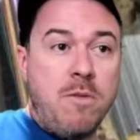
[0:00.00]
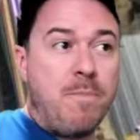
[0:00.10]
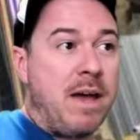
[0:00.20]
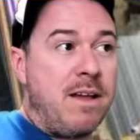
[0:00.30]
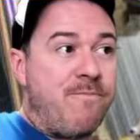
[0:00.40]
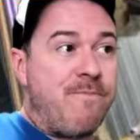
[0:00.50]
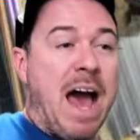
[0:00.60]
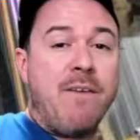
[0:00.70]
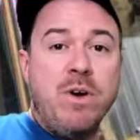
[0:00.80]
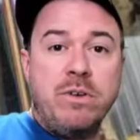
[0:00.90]
paid
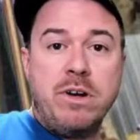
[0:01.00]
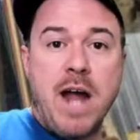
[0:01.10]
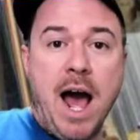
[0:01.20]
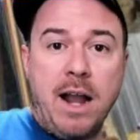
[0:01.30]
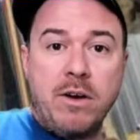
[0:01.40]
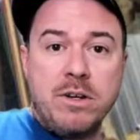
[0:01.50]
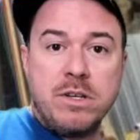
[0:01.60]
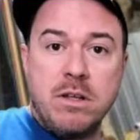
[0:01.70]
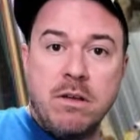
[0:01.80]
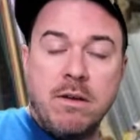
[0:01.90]

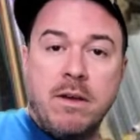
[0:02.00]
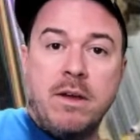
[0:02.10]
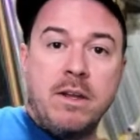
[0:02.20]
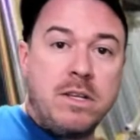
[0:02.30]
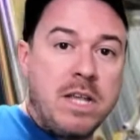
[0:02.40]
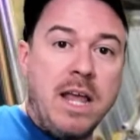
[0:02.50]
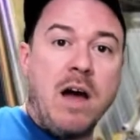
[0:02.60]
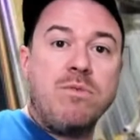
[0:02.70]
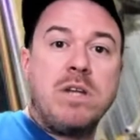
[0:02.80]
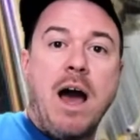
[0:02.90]
$500, sit
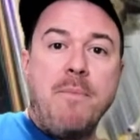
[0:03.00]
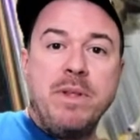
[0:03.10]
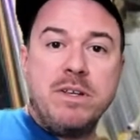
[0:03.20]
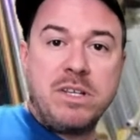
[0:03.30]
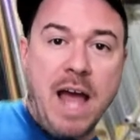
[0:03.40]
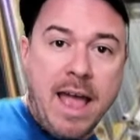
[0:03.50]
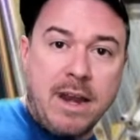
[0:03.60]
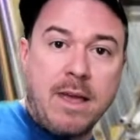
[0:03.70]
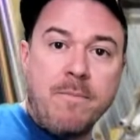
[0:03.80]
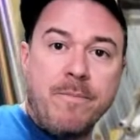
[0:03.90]
on top of the
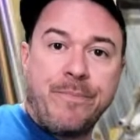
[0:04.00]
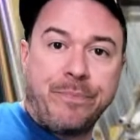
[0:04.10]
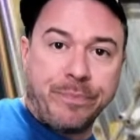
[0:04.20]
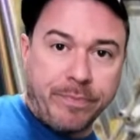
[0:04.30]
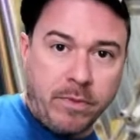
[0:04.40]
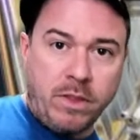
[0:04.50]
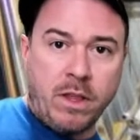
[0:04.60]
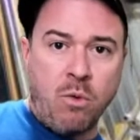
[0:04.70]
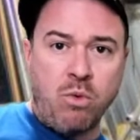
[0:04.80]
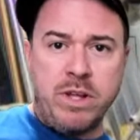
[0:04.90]
stadium,
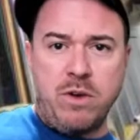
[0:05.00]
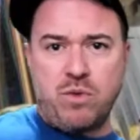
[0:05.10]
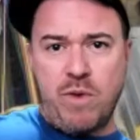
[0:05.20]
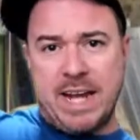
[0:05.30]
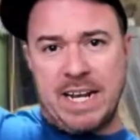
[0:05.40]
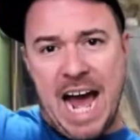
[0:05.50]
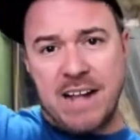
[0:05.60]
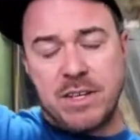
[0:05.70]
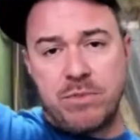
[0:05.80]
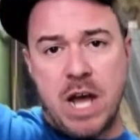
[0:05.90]
one of those red
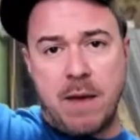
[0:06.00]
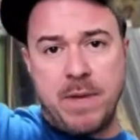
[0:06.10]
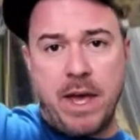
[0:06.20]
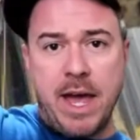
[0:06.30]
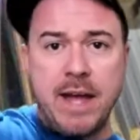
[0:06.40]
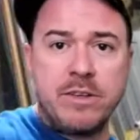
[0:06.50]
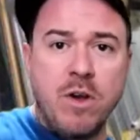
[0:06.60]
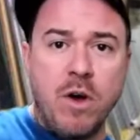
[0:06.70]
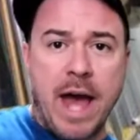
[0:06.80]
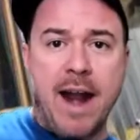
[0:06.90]
lights on top of your head
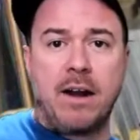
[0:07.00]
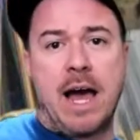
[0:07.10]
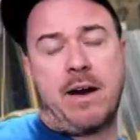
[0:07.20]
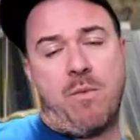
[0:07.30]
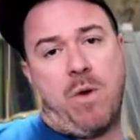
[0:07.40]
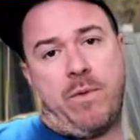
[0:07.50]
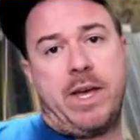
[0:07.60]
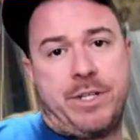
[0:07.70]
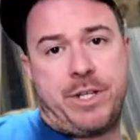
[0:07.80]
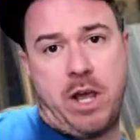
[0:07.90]
so an airliner won't
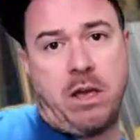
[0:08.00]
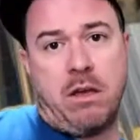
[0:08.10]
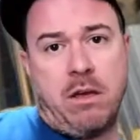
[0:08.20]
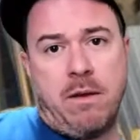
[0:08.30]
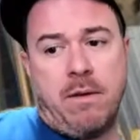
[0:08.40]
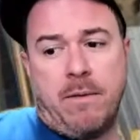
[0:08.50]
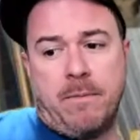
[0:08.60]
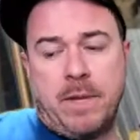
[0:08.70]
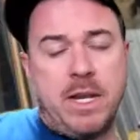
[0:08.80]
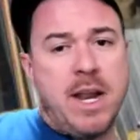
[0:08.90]
hit you.
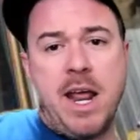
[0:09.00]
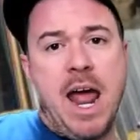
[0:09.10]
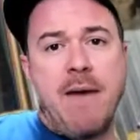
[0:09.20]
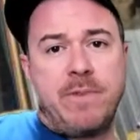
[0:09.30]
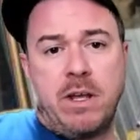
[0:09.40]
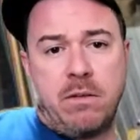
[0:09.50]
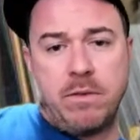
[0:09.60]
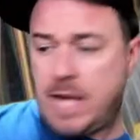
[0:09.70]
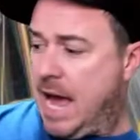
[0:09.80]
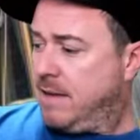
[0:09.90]
And you didn't have
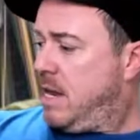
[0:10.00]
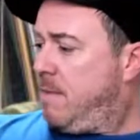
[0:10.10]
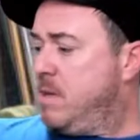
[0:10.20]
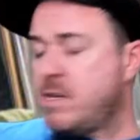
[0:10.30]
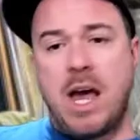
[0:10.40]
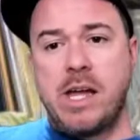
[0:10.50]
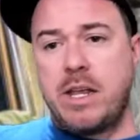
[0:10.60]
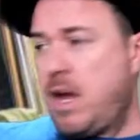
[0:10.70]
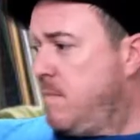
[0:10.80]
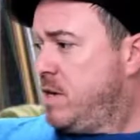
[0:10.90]
to. A guy sitting beside you,
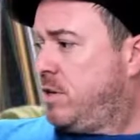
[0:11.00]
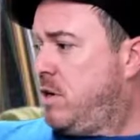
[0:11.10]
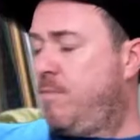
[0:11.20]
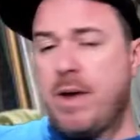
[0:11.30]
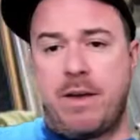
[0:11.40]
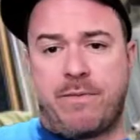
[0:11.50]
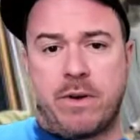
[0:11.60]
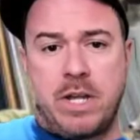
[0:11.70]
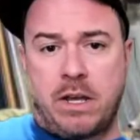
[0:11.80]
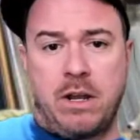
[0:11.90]
how much you pay for
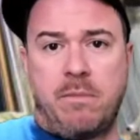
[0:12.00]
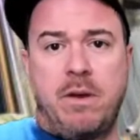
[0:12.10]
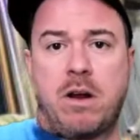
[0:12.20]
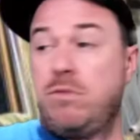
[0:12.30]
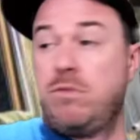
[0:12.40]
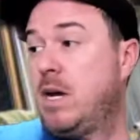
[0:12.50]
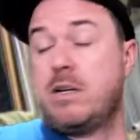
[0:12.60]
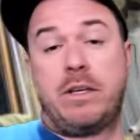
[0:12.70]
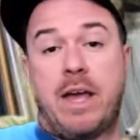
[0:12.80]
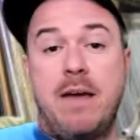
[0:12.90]
a ticket up here? Oh,
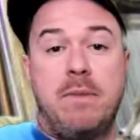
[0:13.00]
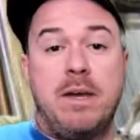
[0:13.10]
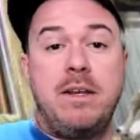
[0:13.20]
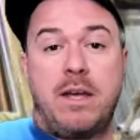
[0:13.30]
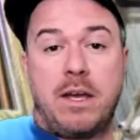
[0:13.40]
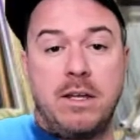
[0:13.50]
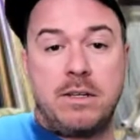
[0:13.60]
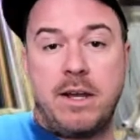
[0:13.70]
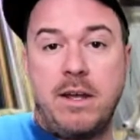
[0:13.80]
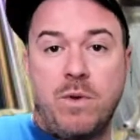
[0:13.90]
somebody just gave me tickets.
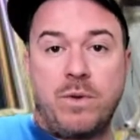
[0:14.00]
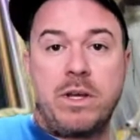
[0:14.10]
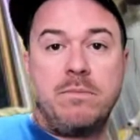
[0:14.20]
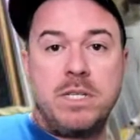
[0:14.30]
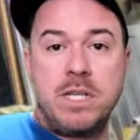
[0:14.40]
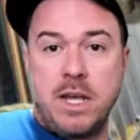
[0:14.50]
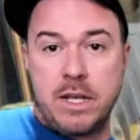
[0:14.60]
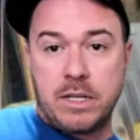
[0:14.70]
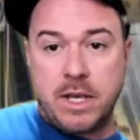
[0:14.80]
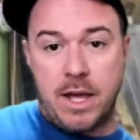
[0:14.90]
They didn't want to come see
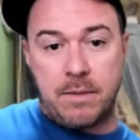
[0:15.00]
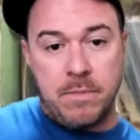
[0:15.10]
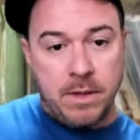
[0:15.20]
this game.